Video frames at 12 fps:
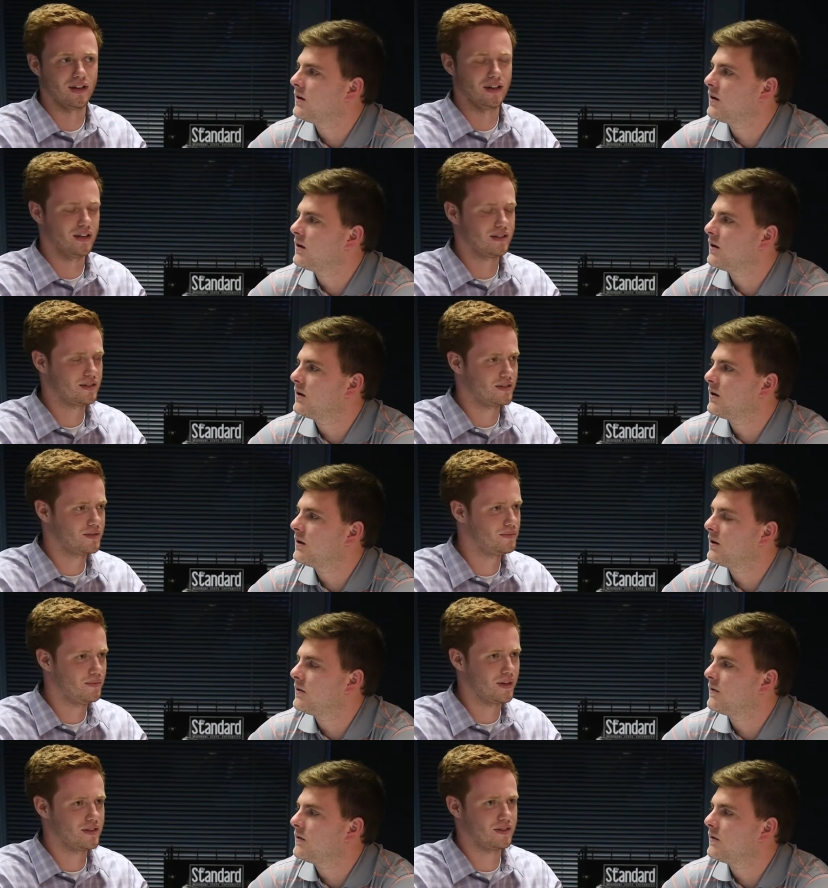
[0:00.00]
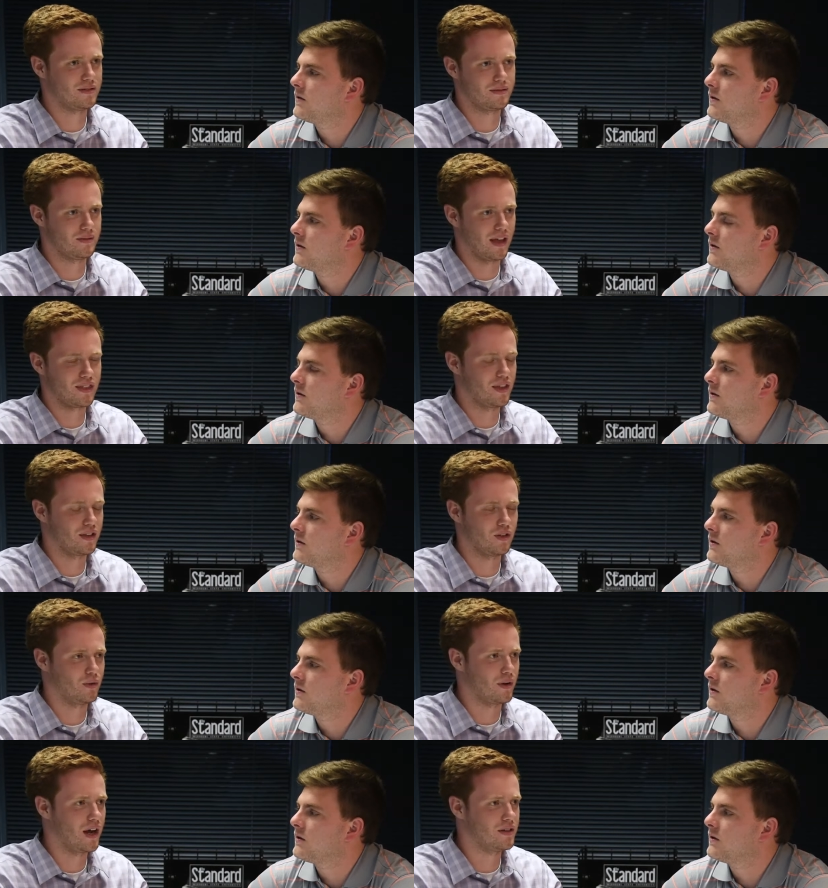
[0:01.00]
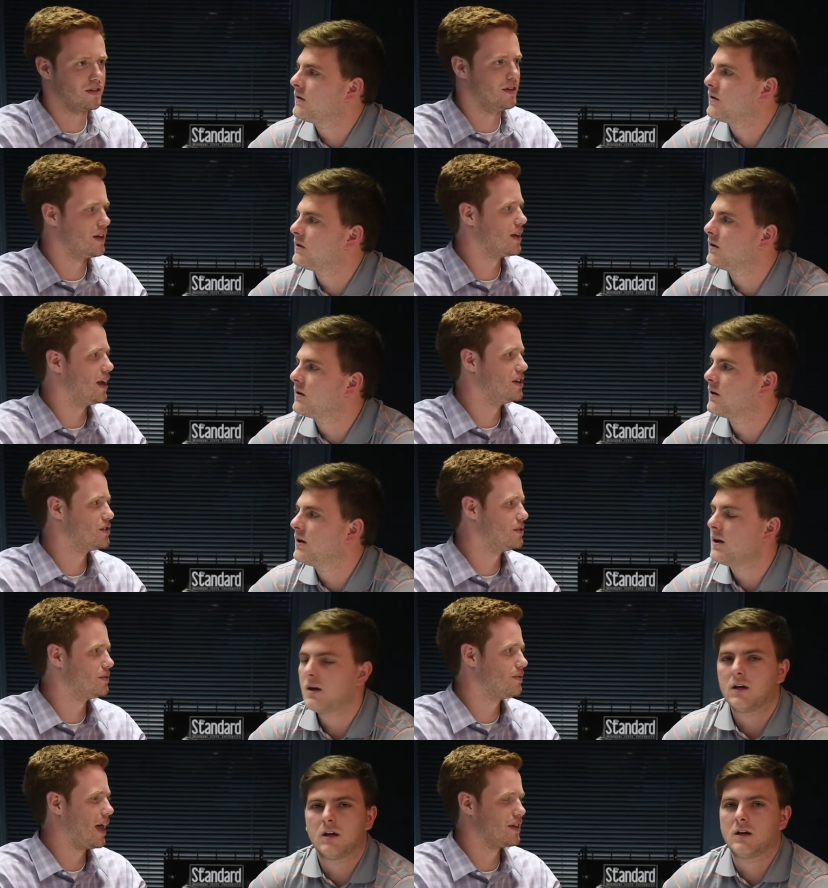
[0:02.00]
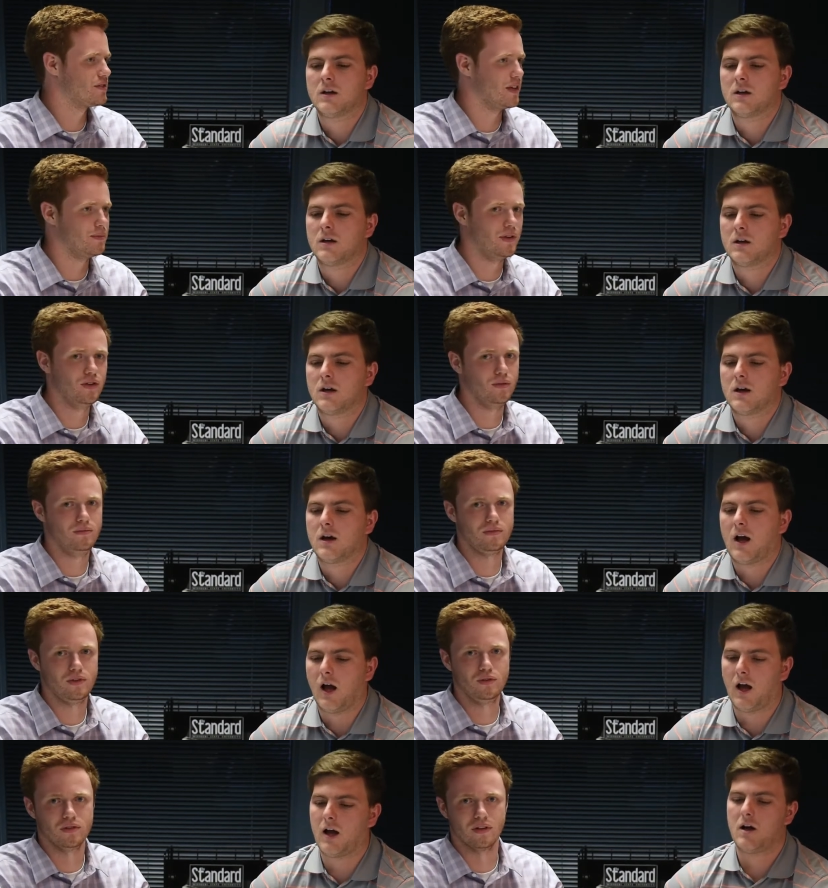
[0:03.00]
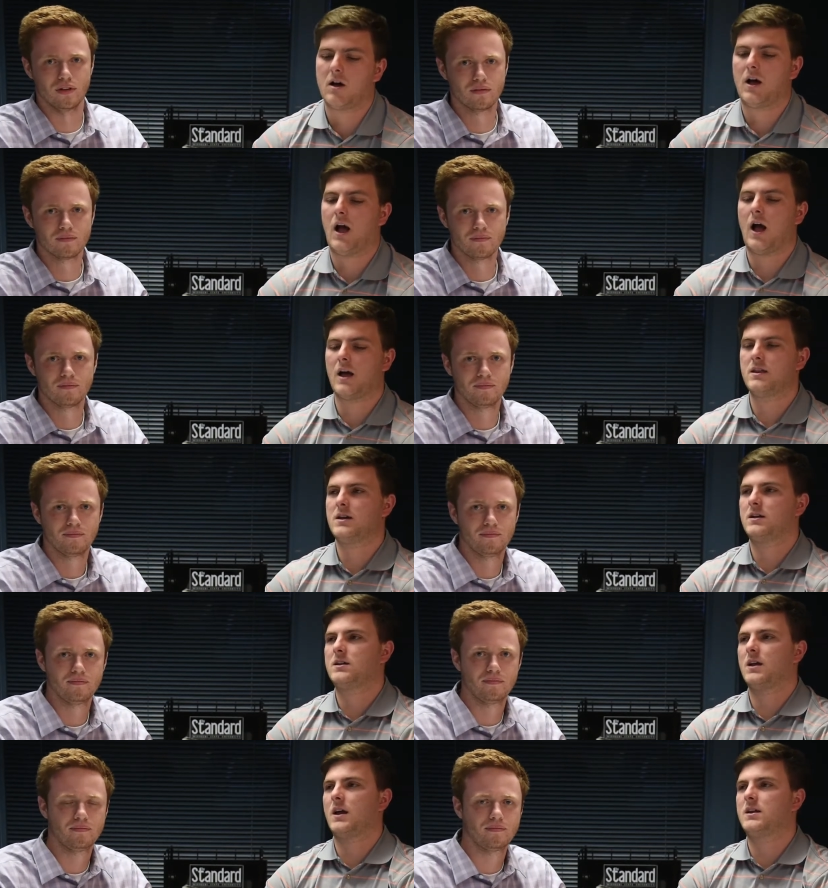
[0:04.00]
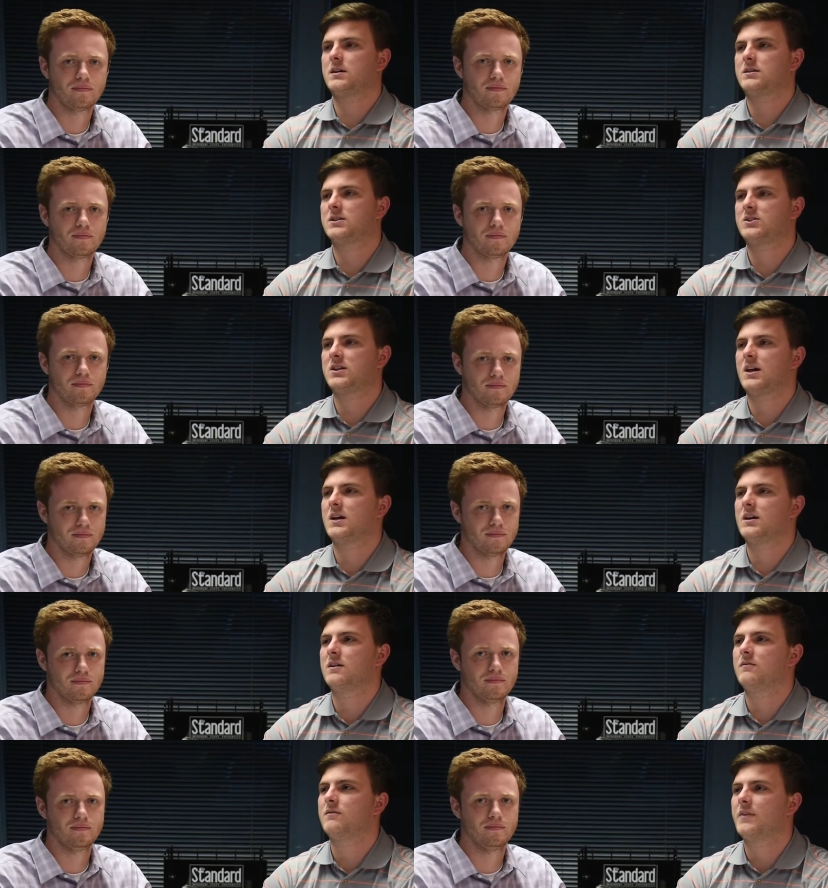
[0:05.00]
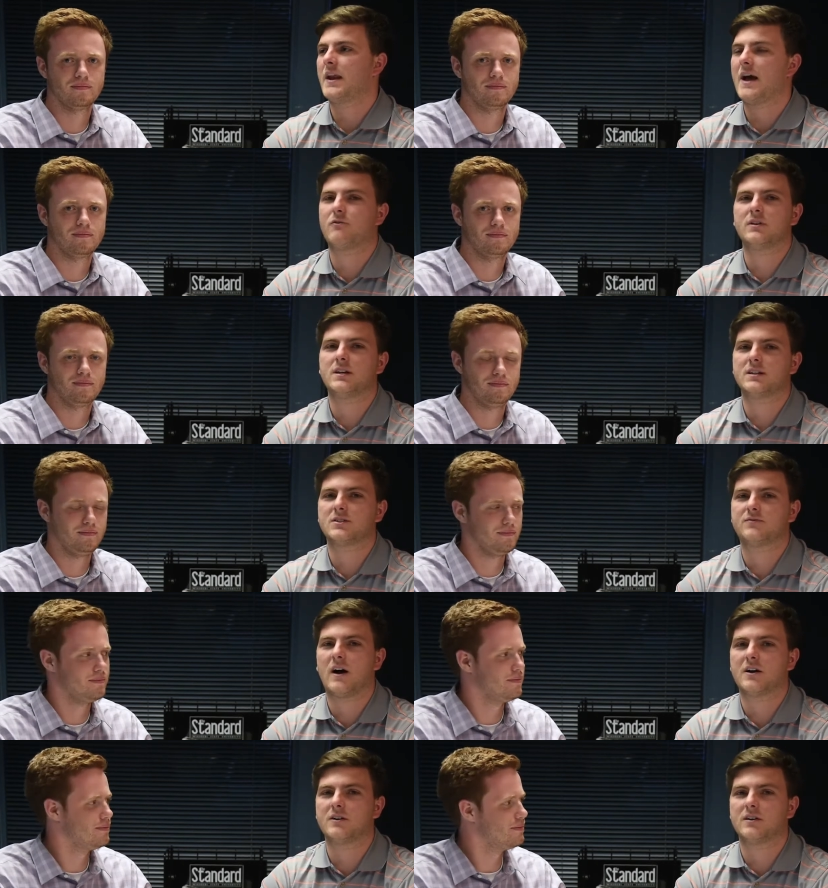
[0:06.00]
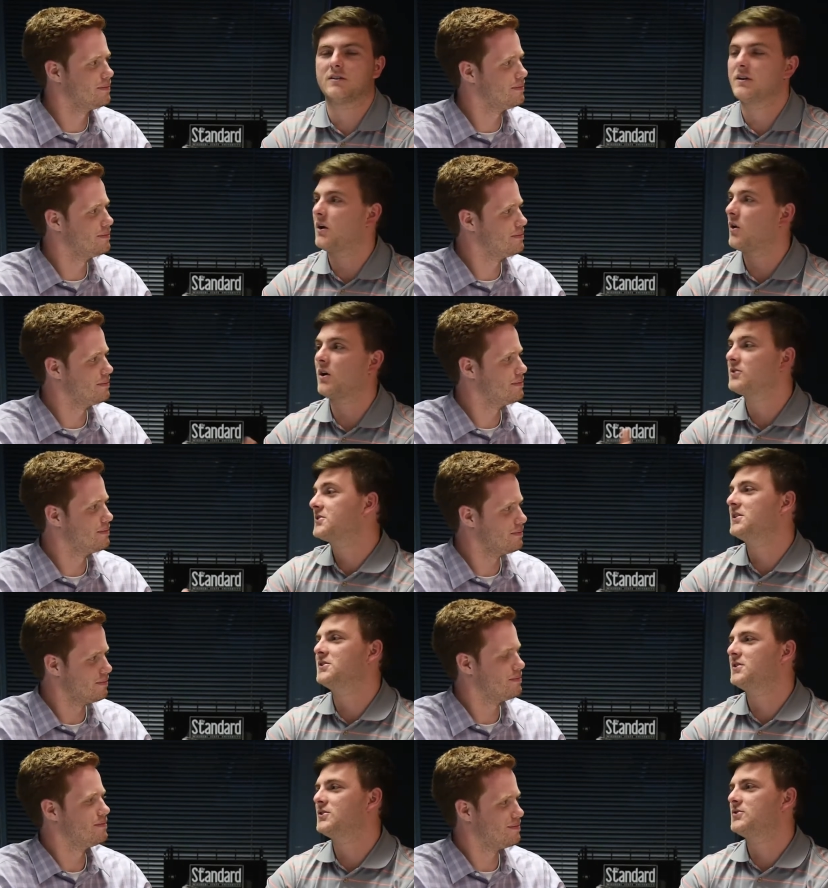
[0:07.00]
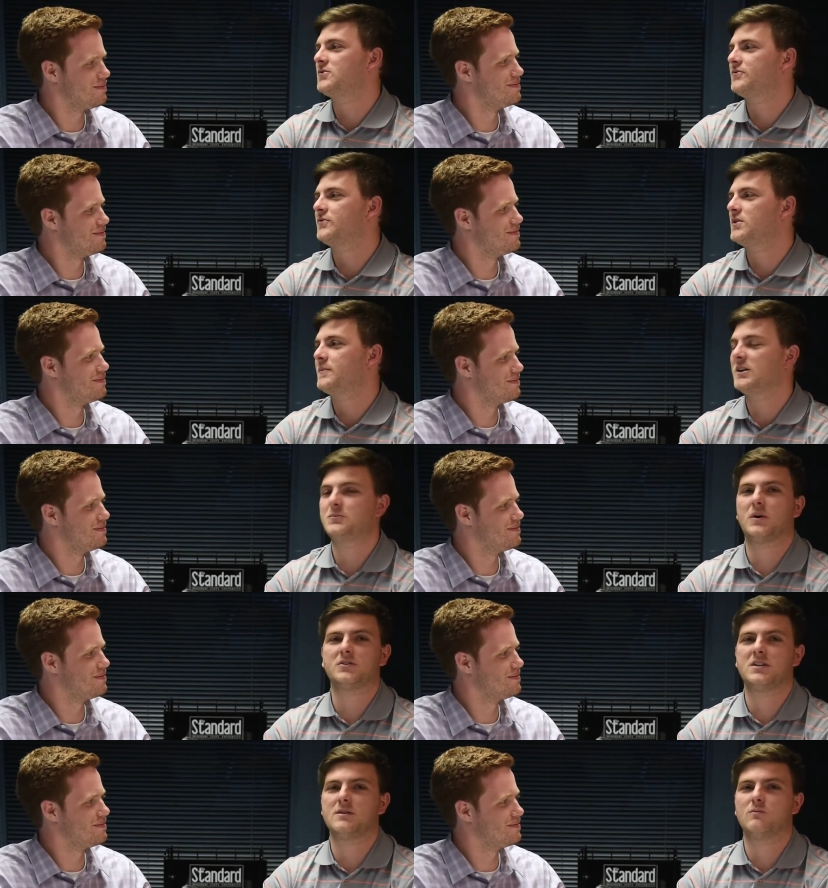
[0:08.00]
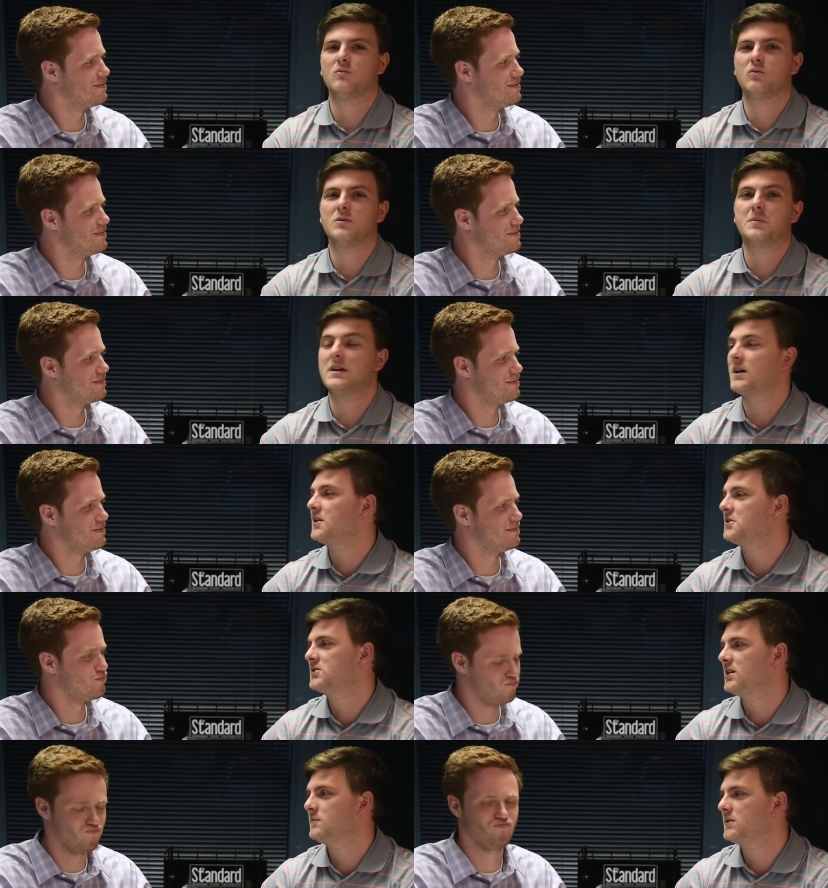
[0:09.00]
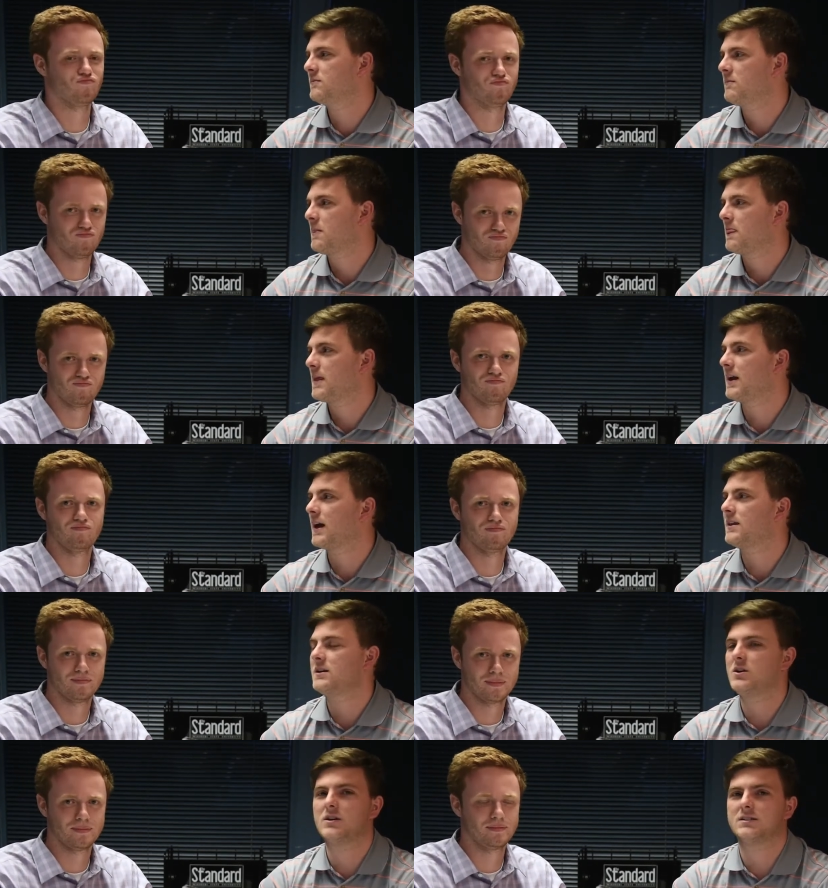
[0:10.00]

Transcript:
Speaker 1: and it's it's. I think they'll rise to the occasion as they do usually. I think I think to say
Speaker 2: that everything is firing on all cylinders mm-hmm. for the baseball team would be an understatement, mm-hmm. and I think you